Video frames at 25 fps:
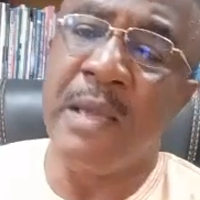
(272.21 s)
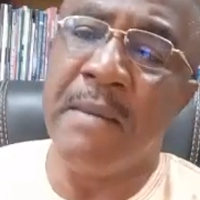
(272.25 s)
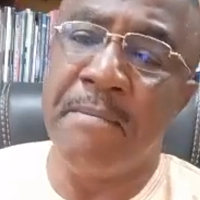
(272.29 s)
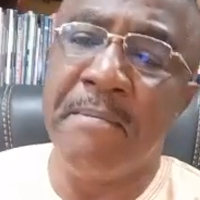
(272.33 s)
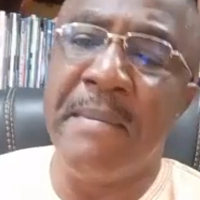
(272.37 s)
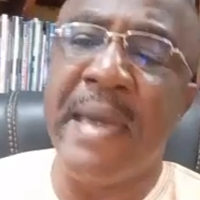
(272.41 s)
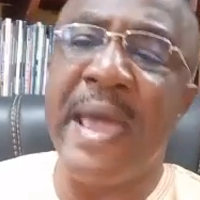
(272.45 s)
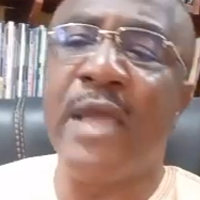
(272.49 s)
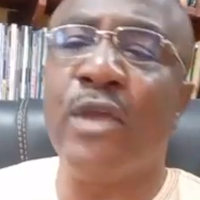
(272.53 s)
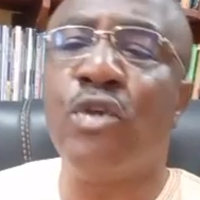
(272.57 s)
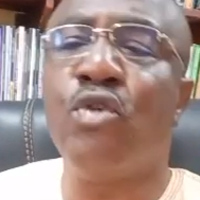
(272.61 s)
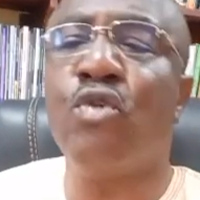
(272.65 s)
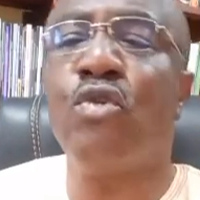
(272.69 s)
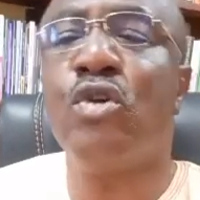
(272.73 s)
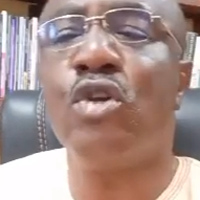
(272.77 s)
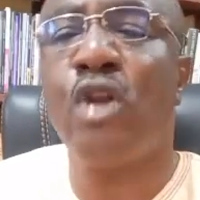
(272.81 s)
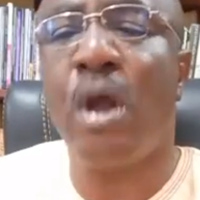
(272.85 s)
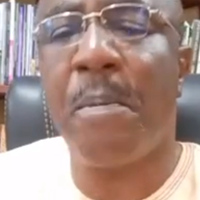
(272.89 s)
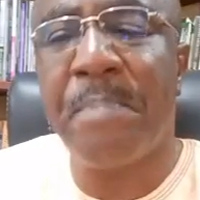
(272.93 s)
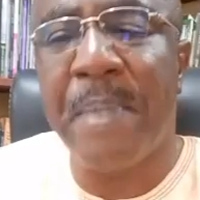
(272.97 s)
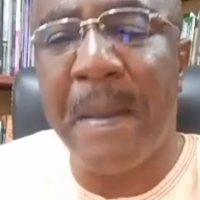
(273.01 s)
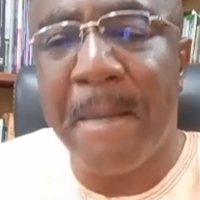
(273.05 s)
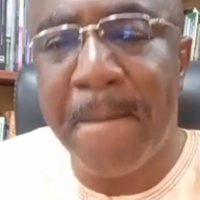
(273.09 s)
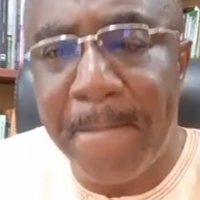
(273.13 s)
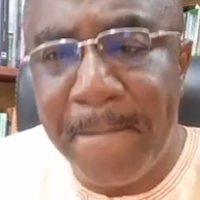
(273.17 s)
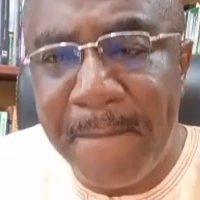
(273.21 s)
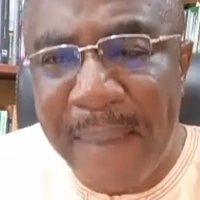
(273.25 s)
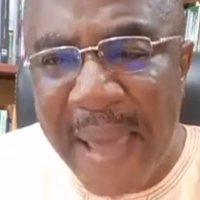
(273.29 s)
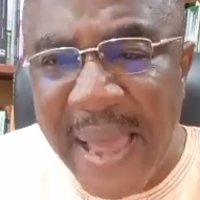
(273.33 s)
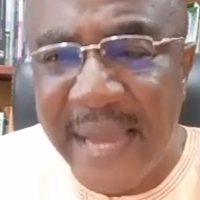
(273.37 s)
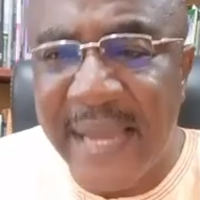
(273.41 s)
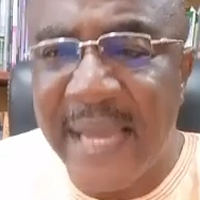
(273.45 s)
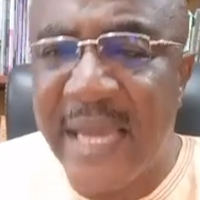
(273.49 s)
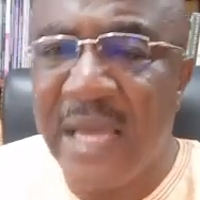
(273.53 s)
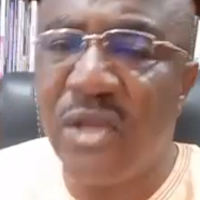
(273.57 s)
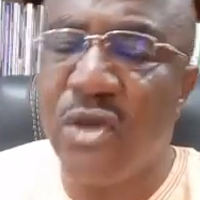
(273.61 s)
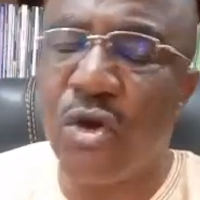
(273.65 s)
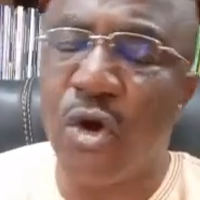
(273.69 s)
May you not be
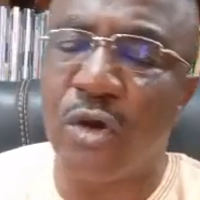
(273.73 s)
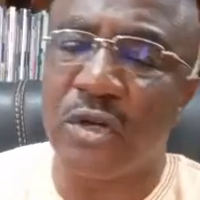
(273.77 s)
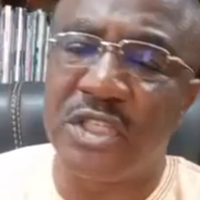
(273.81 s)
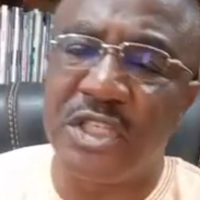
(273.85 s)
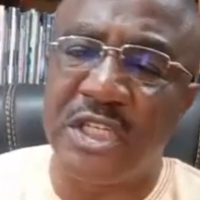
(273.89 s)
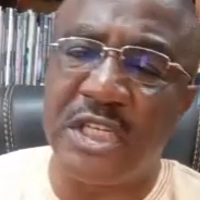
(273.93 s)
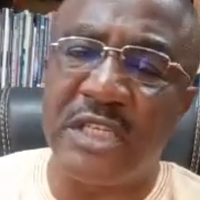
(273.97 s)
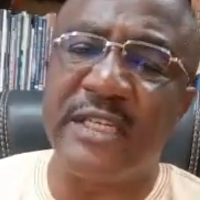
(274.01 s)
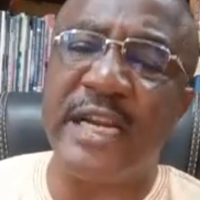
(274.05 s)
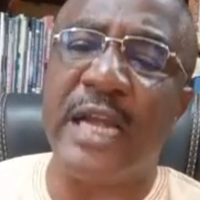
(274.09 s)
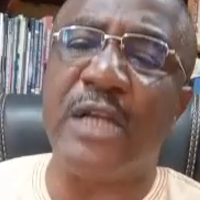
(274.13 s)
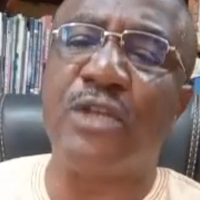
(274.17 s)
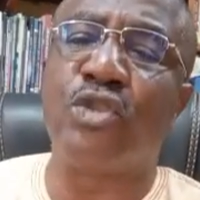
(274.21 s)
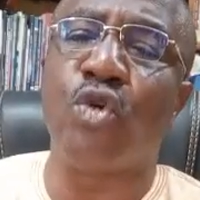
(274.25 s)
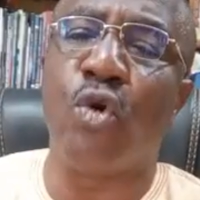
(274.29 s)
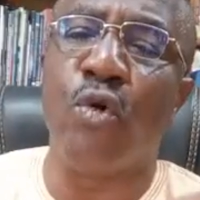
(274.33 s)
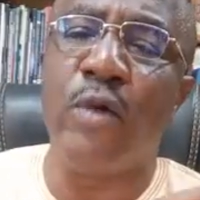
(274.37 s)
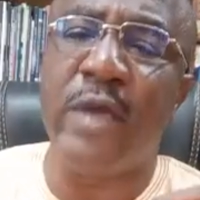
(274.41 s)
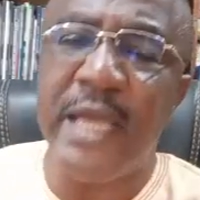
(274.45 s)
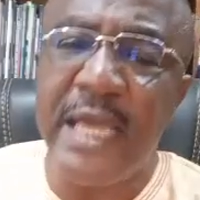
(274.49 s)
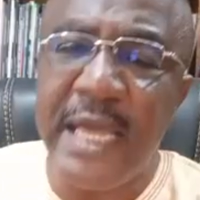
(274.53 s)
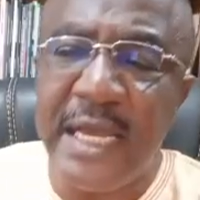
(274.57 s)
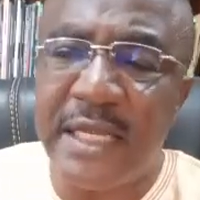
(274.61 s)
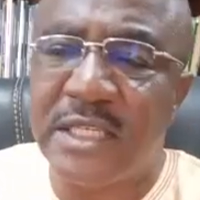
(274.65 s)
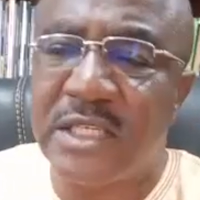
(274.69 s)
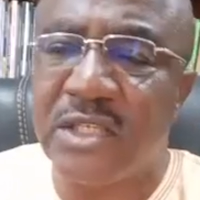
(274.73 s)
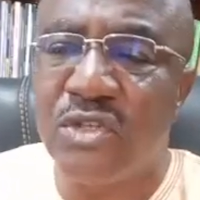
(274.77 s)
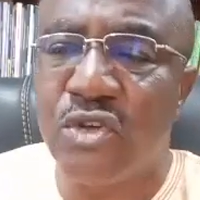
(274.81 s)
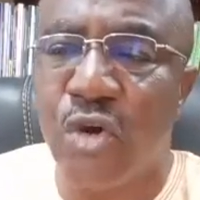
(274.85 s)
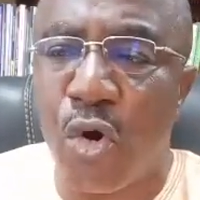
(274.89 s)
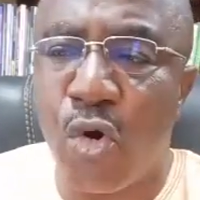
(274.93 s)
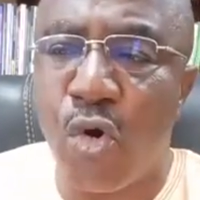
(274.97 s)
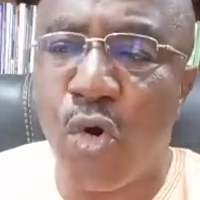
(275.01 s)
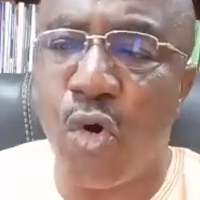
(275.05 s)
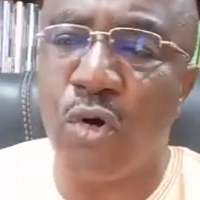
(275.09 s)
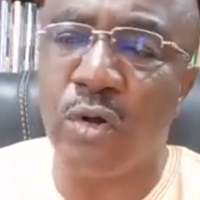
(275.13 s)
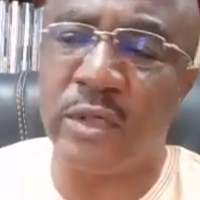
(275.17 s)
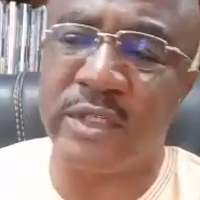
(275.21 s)
begging your children to eat in
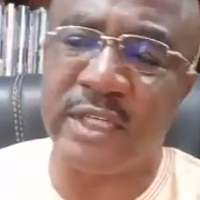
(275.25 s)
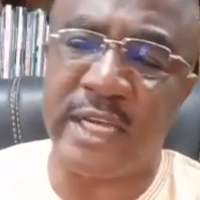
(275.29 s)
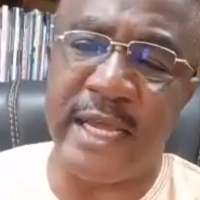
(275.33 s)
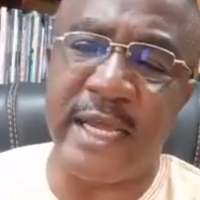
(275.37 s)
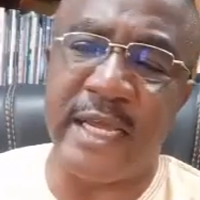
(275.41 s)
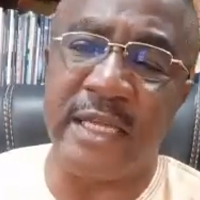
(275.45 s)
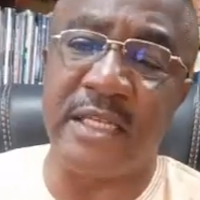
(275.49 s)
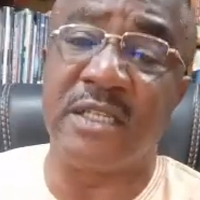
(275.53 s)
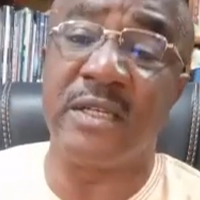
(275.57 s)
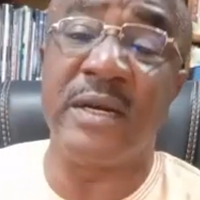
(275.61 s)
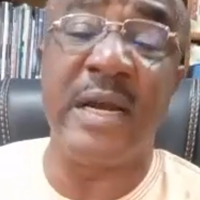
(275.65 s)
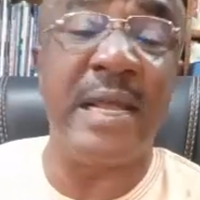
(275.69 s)
your old age.